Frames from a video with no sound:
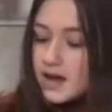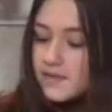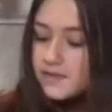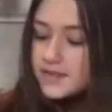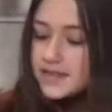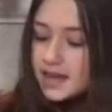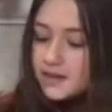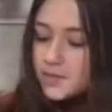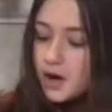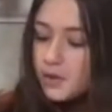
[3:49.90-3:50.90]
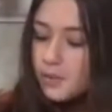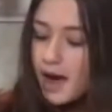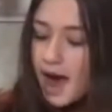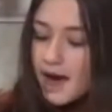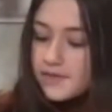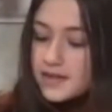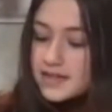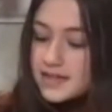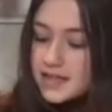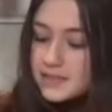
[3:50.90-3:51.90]
The second row will have
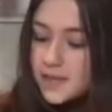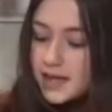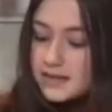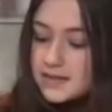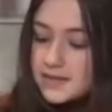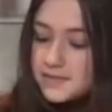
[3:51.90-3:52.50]
6 beads.